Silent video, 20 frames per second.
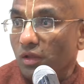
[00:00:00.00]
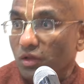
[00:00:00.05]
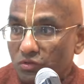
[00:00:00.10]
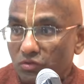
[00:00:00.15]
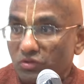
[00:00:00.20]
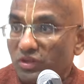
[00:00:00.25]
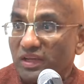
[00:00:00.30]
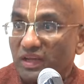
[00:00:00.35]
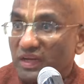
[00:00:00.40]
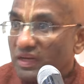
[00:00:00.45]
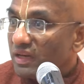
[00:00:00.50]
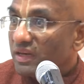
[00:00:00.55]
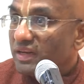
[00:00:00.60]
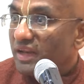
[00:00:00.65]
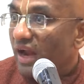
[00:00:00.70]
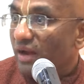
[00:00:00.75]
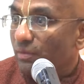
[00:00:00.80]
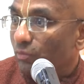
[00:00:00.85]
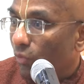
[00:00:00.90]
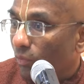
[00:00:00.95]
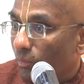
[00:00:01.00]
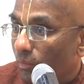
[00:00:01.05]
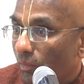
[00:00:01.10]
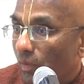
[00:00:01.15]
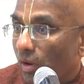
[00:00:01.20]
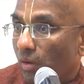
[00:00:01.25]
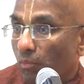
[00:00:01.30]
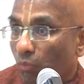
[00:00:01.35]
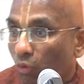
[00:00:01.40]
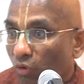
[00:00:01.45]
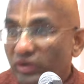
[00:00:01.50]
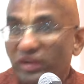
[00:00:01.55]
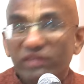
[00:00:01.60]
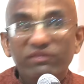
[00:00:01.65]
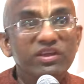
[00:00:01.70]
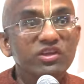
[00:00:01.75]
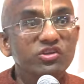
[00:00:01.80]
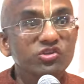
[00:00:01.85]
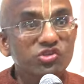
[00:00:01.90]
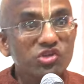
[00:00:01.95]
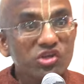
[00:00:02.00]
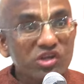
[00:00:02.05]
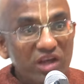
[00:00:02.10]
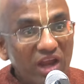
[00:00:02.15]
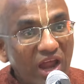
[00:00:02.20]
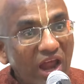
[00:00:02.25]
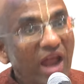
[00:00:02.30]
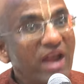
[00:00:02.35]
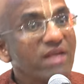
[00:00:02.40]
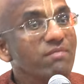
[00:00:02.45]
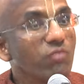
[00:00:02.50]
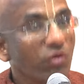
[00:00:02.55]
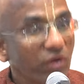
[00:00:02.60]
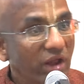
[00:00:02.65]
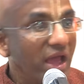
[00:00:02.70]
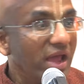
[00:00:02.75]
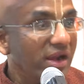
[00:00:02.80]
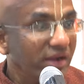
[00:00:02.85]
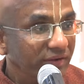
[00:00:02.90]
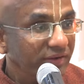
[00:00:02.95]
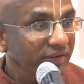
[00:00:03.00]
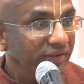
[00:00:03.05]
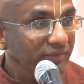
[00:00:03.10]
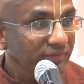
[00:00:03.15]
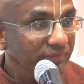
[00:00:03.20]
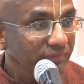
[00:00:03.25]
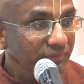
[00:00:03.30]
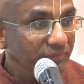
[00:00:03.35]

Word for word: So they clearly had motivation and morality.